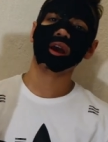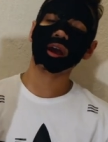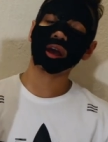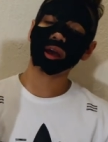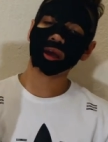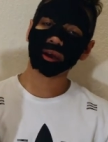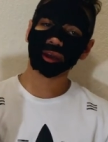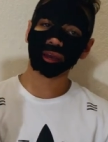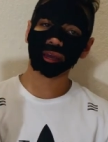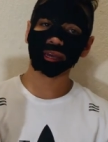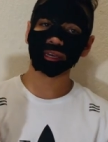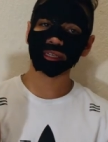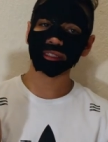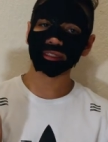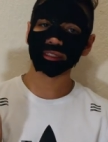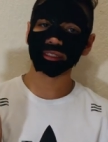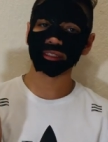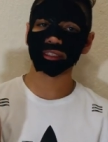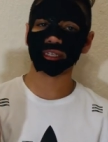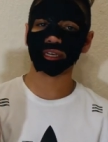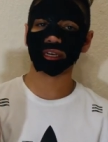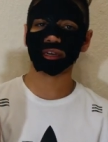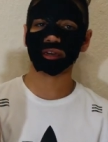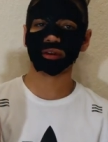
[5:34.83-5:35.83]
Okay,
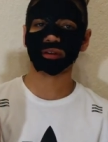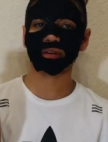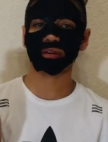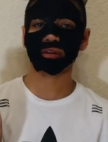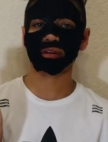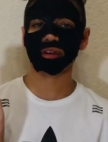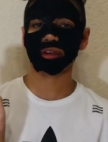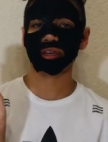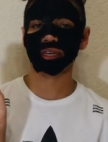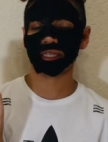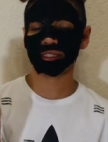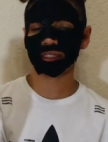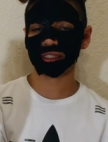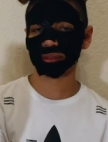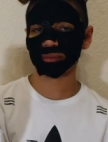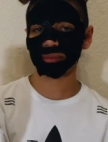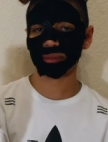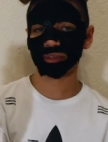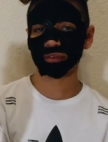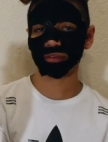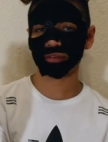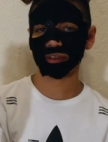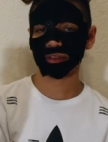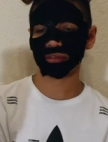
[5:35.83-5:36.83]
so it's
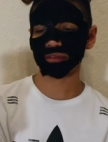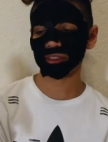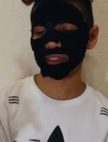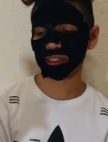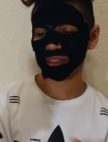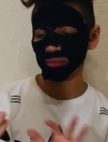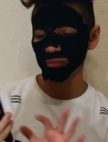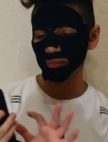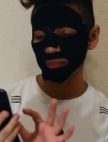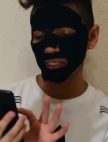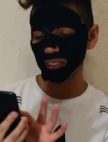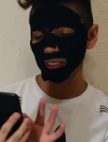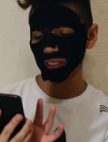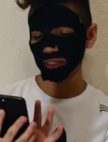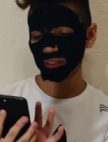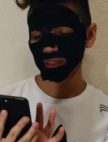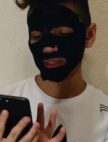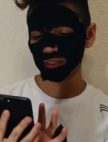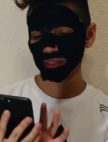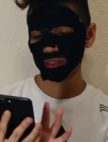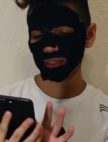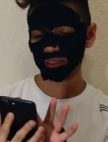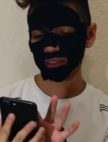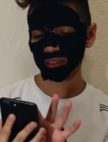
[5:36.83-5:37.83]
been 15
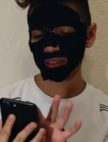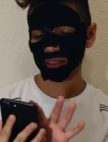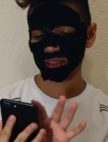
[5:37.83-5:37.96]
minutes.